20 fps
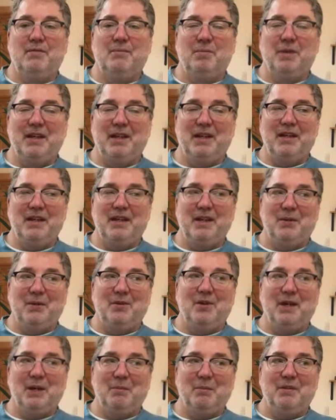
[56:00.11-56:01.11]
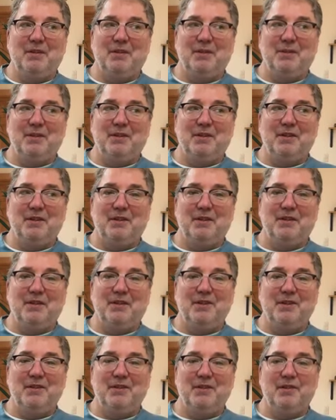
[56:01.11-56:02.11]
Be an equal opportunity
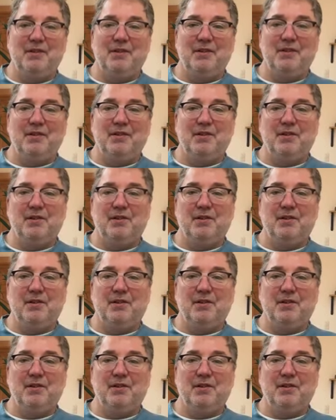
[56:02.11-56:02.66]
nourisher.